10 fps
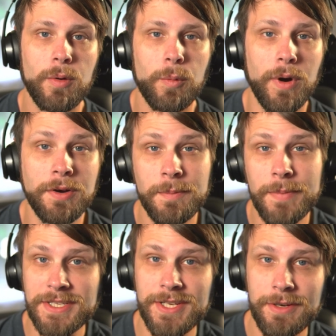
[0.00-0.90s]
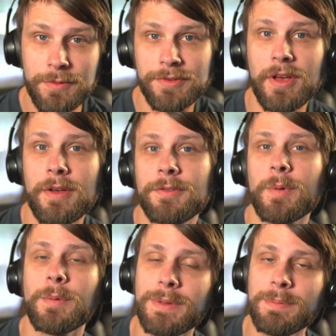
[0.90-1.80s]
Welcome back to It Resolves,
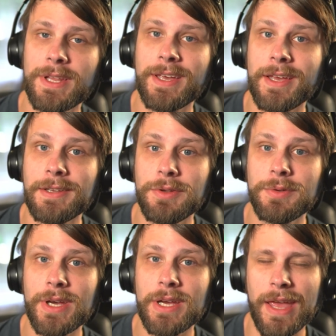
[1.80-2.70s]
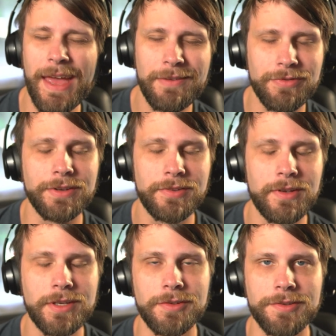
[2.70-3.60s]
where we play a new deck every
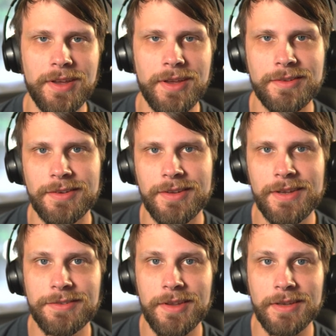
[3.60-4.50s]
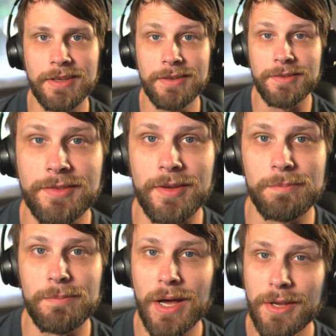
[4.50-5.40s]
single day. Today's deck is
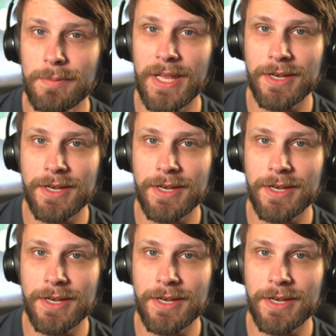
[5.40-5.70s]
Mono Black